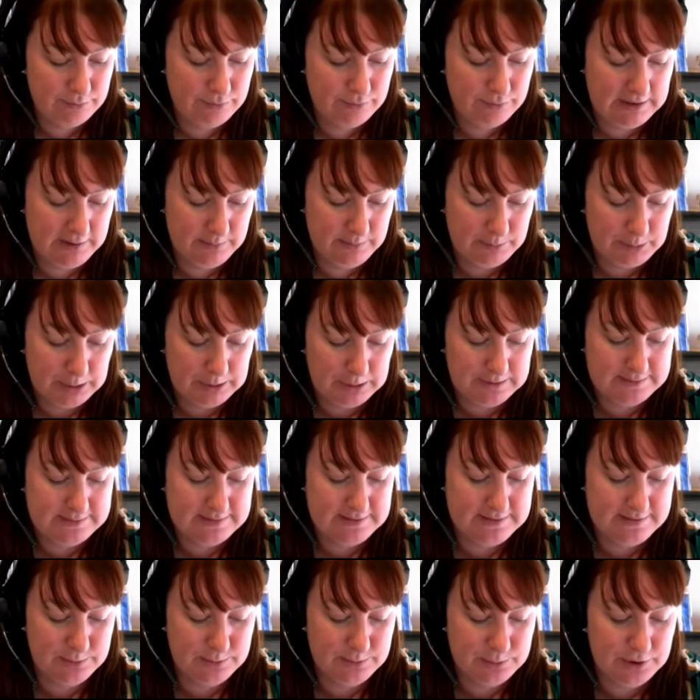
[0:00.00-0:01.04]
written
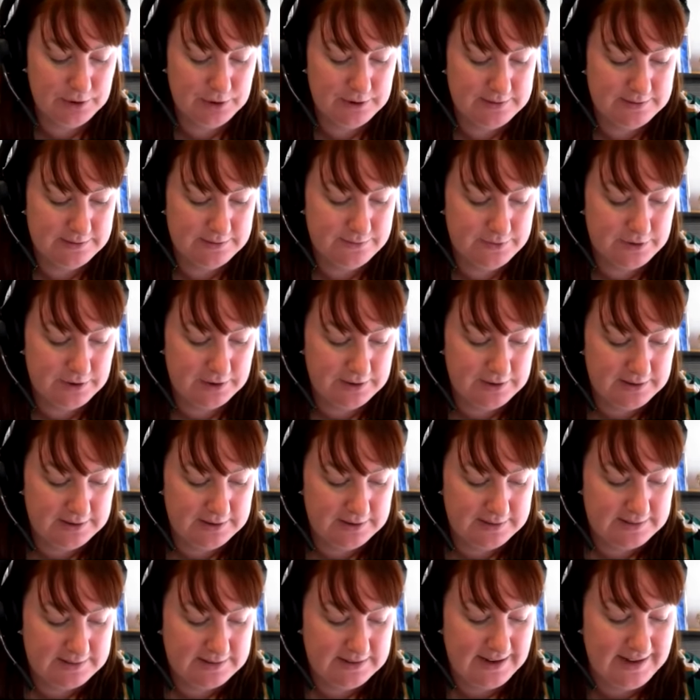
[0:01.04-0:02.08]
policies or codes of
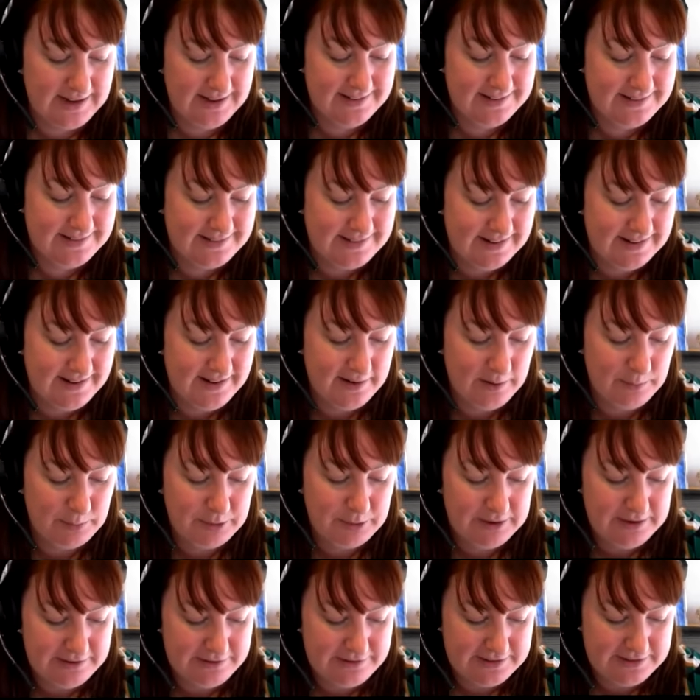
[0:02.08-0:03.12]
conduct to understand and
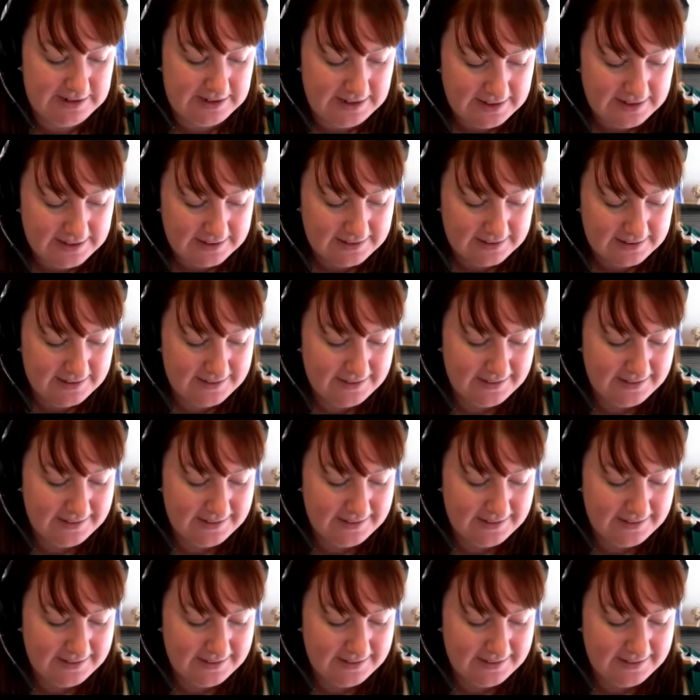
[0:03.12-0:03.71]
appreciate